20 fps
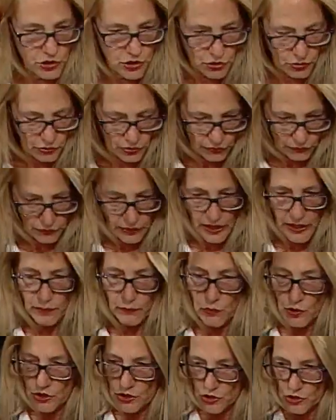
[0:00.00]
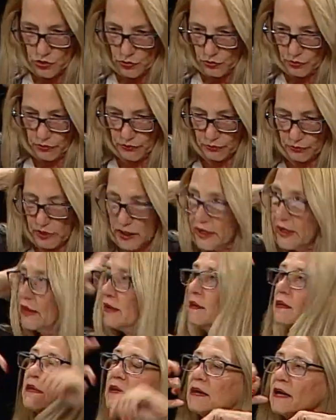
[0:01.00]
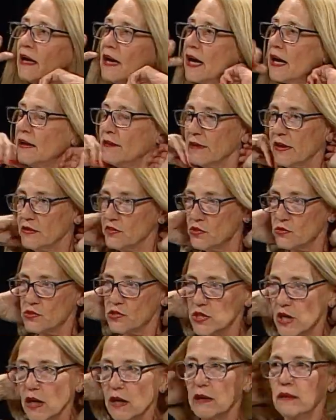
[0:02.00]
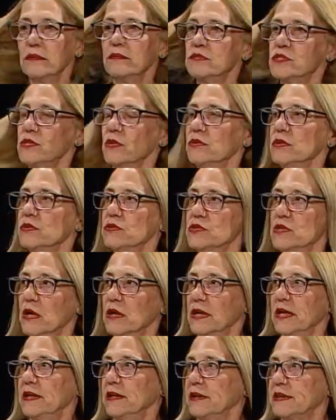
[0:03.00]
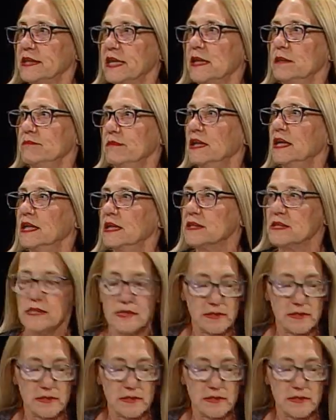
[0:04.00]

2, 3, 1, 2, 3, and then you're done. So you're done in 10 minutes.